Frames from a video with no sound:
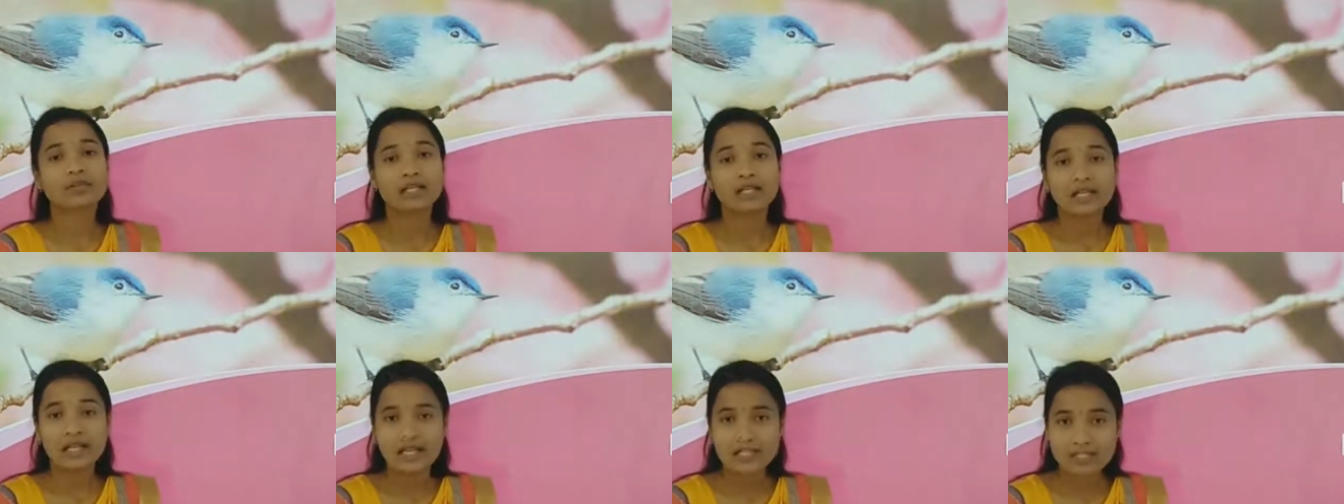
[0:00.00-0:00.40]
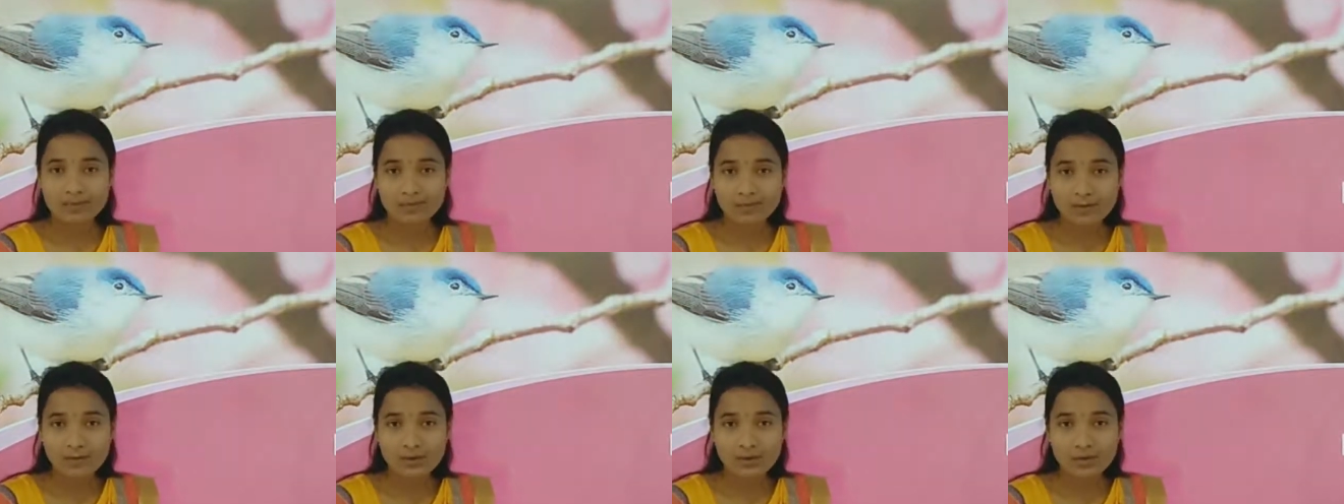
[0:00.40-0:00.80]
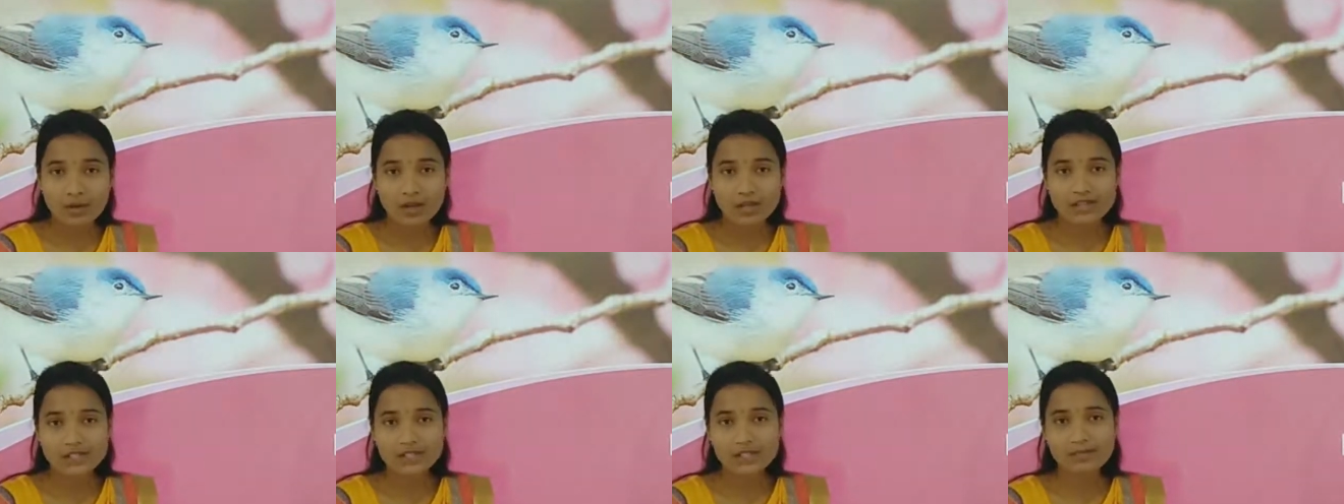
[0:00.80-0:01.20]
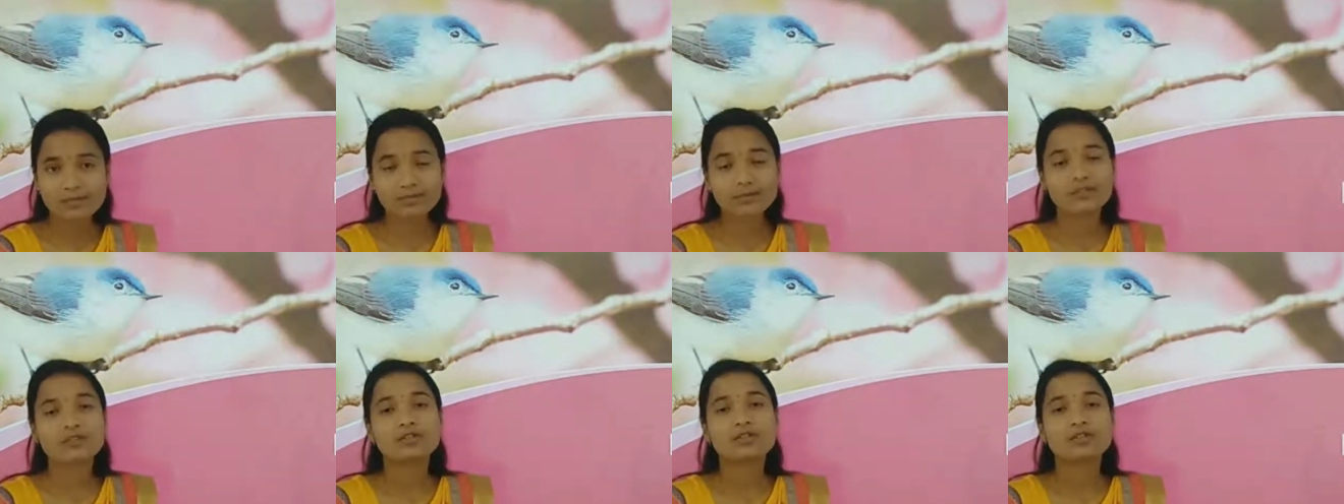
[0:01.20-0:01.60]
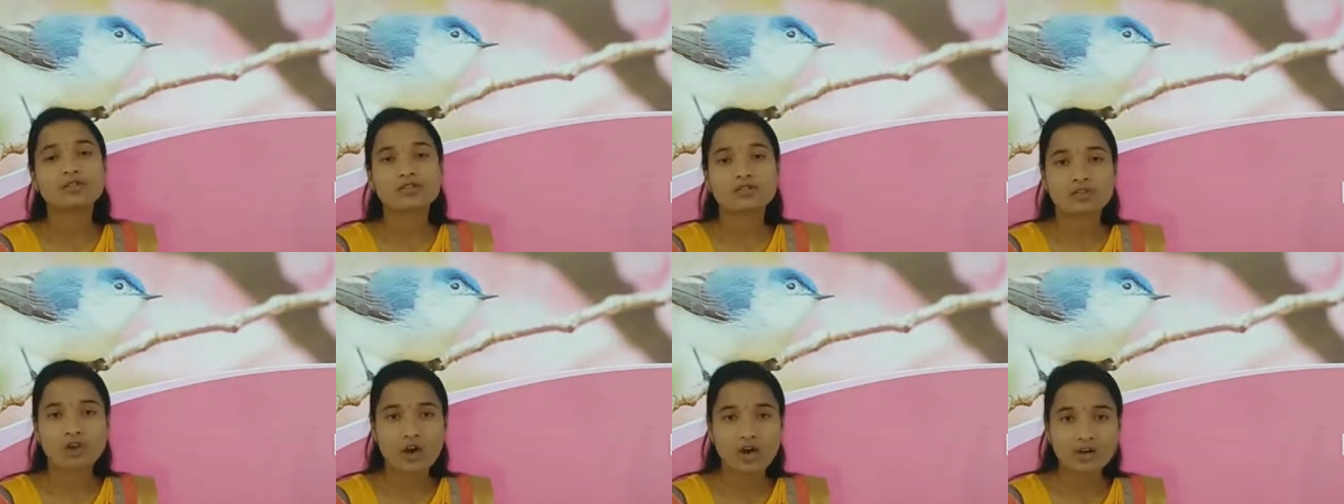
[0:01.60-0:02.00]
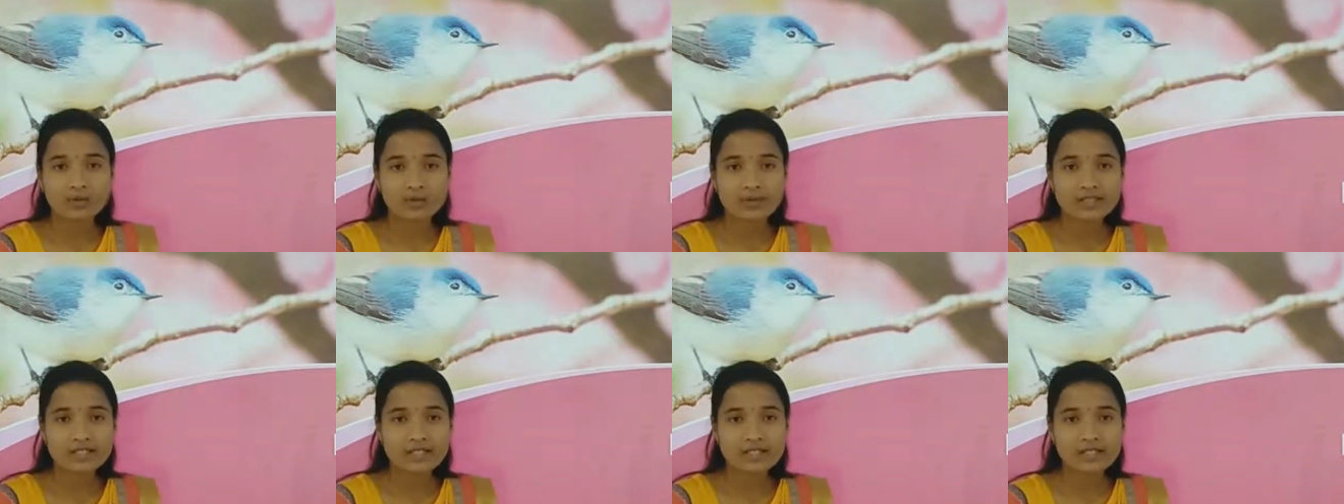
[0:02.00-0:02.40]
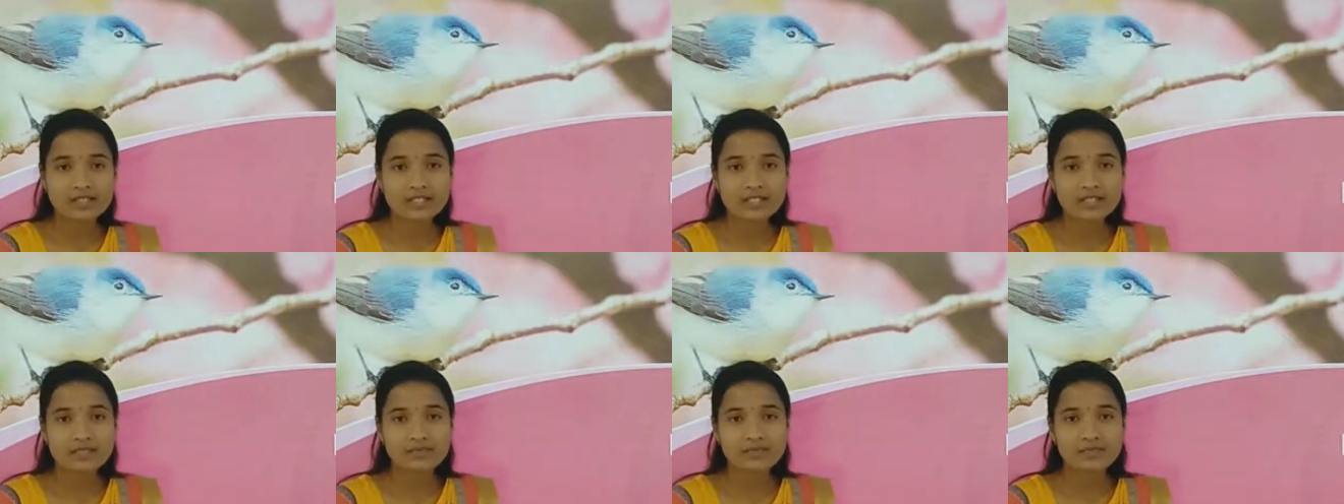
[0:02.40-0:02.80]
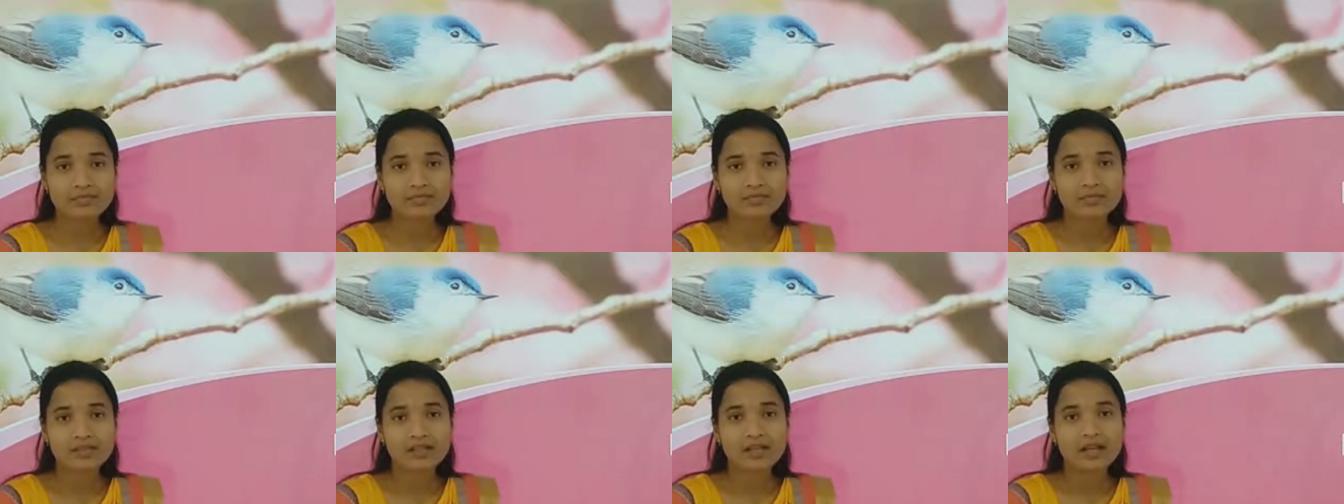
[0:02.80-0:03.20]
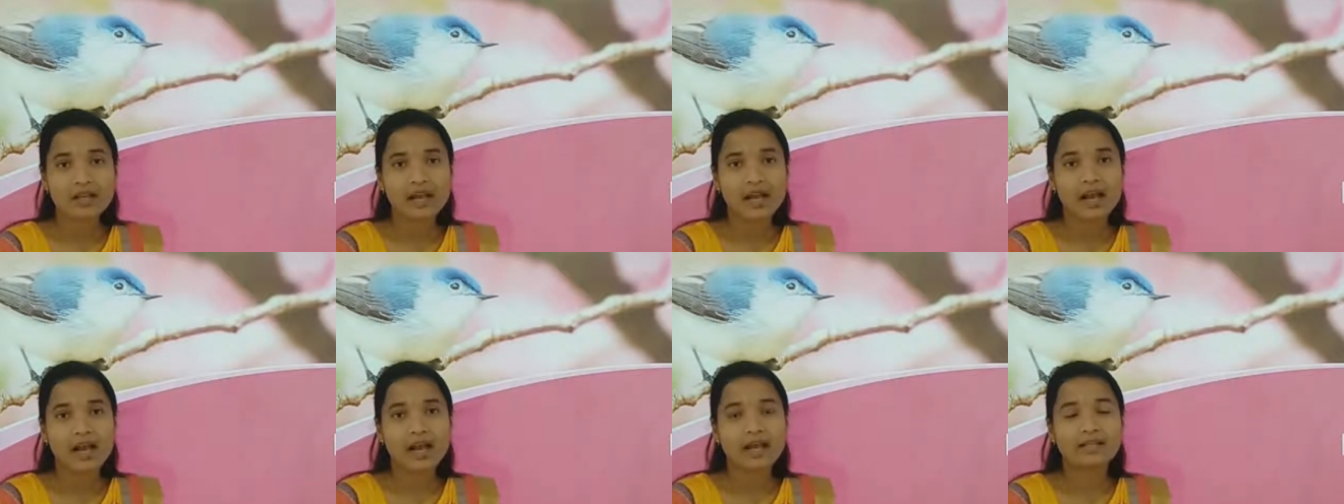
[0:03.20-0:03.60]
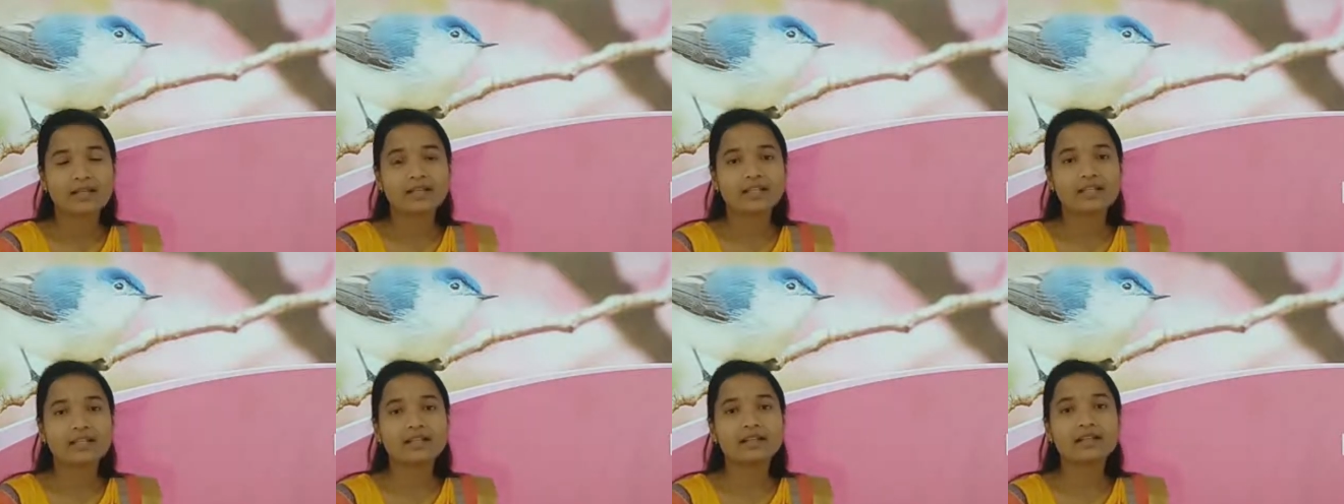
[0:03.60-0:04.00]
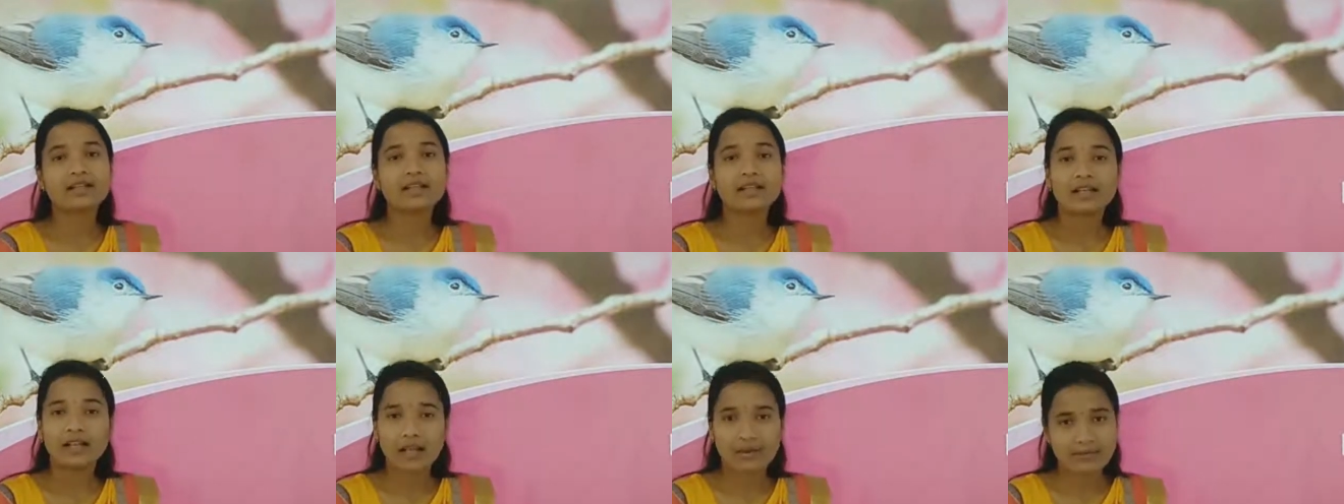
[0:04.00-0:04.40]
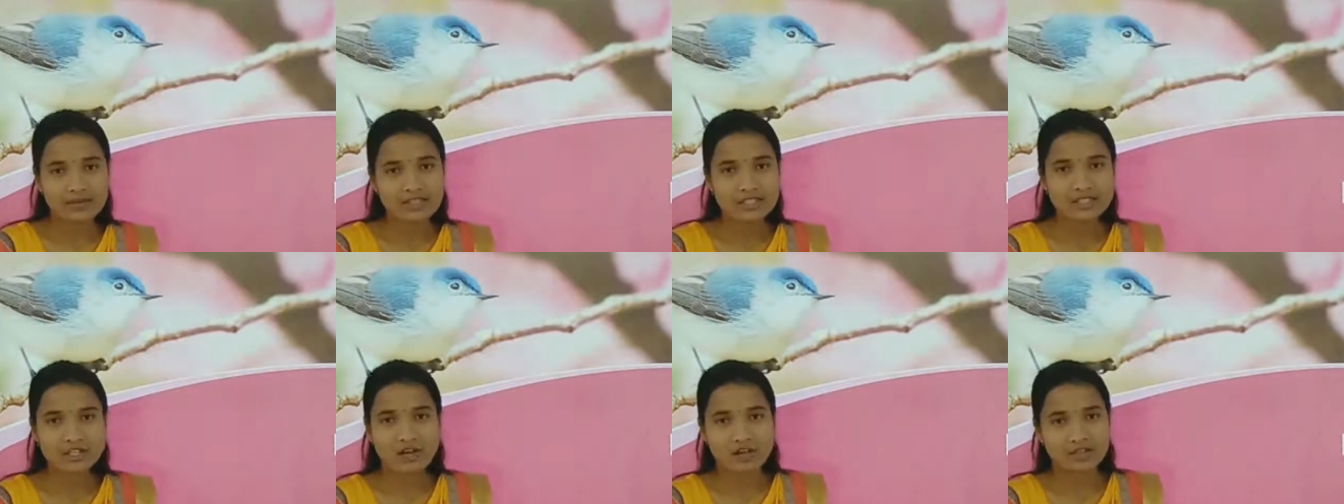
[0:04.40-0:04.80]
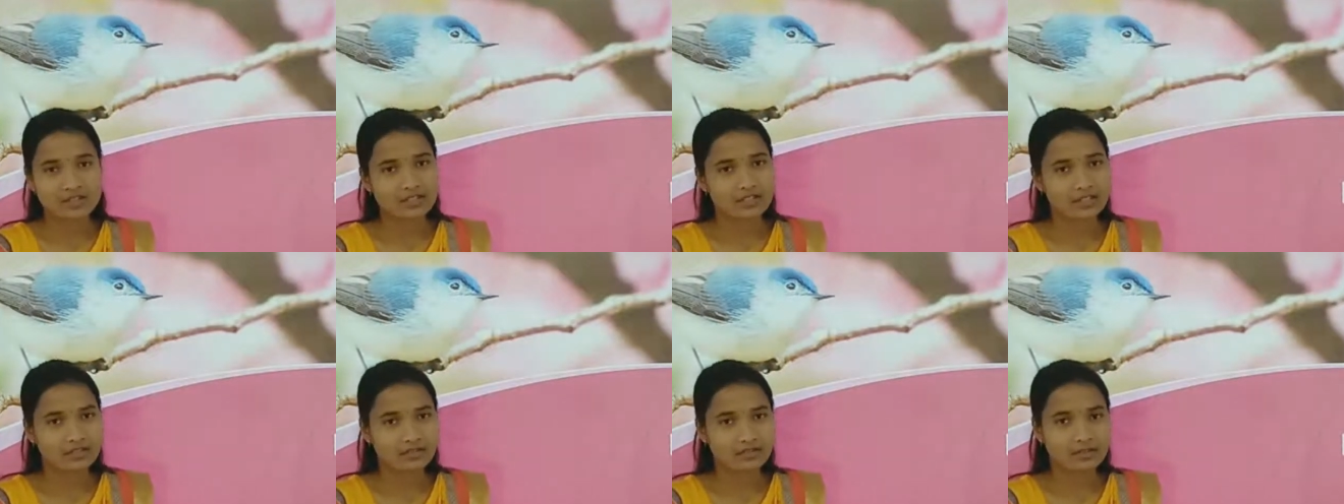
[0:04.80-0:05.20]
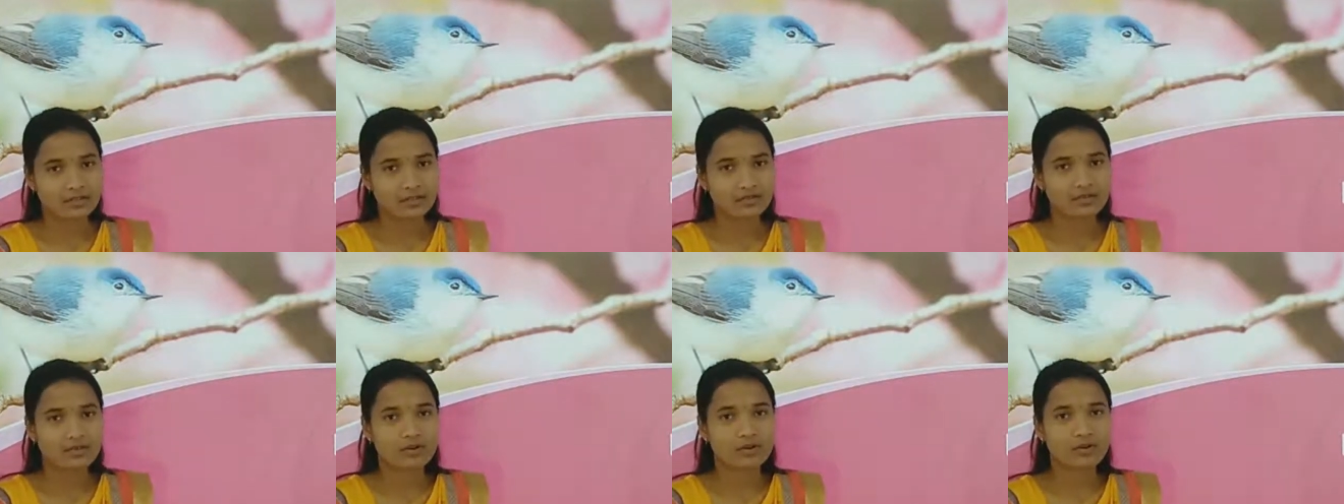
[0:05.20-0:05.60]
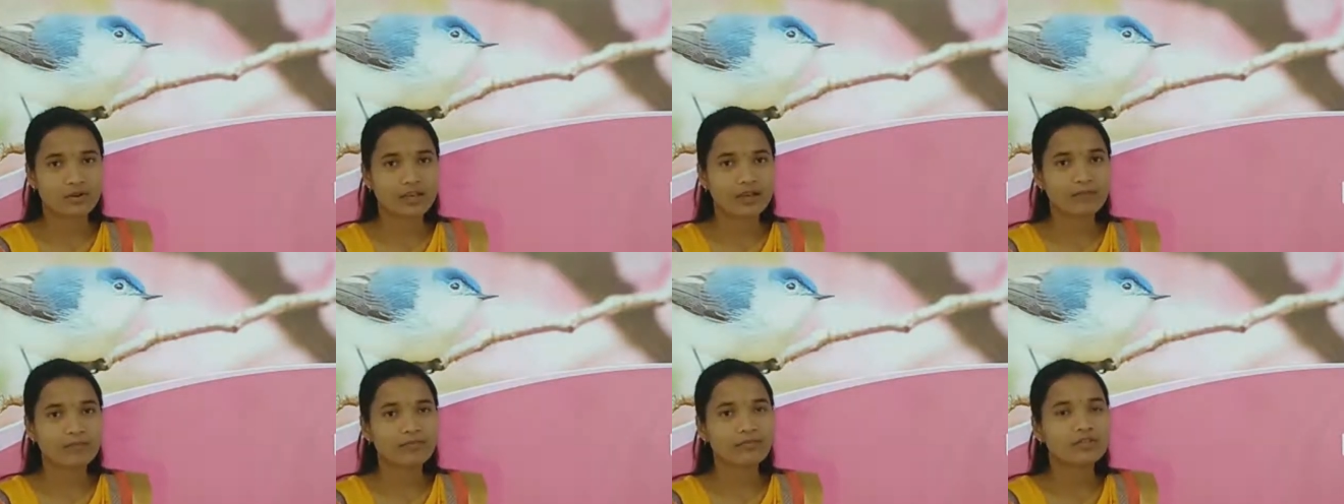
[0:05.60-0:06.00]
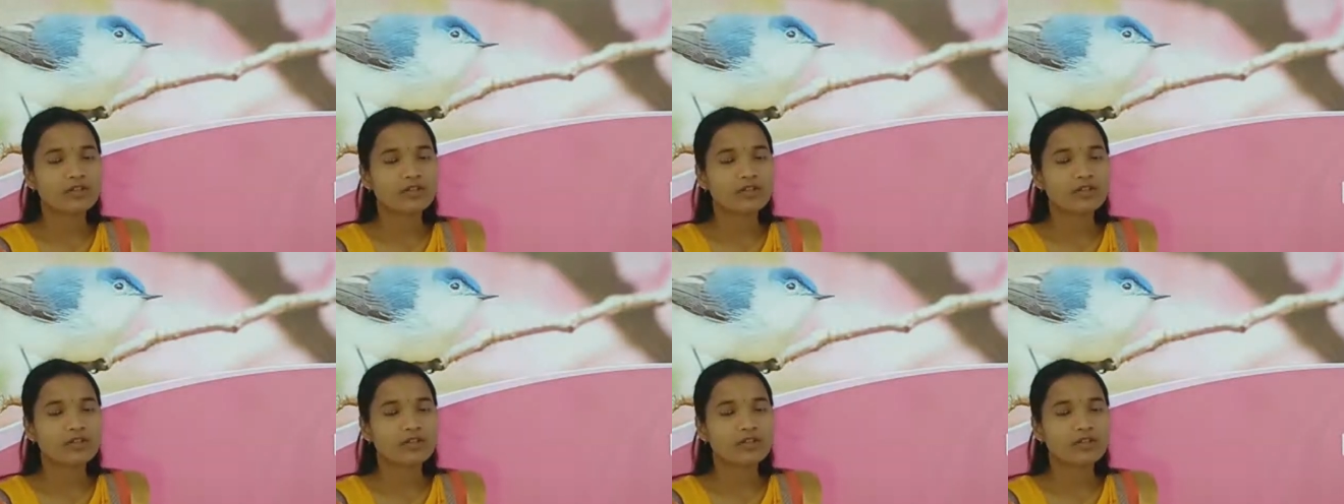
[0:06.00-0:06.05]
Lux-Plude concept, solvent system, and then Lewis concept. Okay.